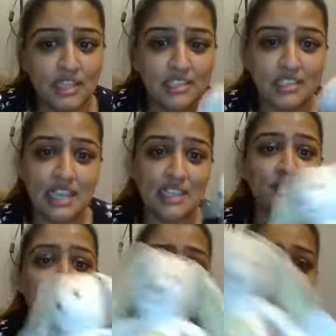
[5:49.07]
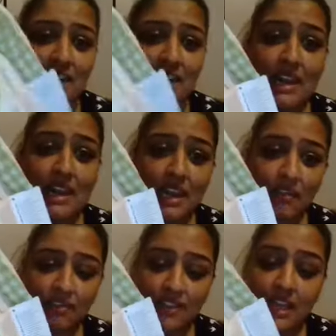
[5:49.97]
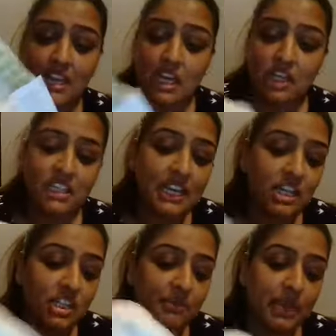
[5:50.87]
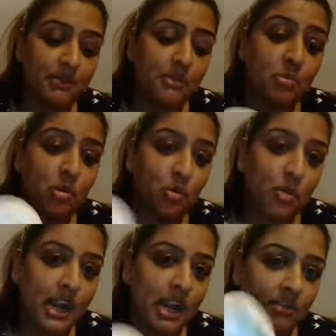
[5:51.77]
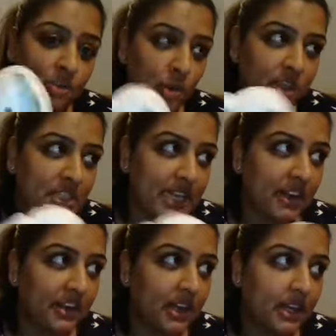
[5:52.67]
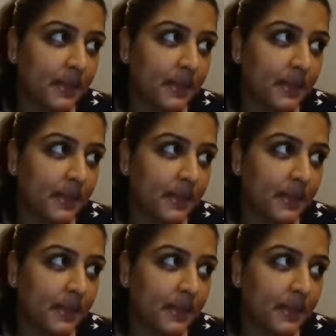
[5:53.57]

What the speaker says: So that is first item. I love that. She's actually becoming more aware of toys now.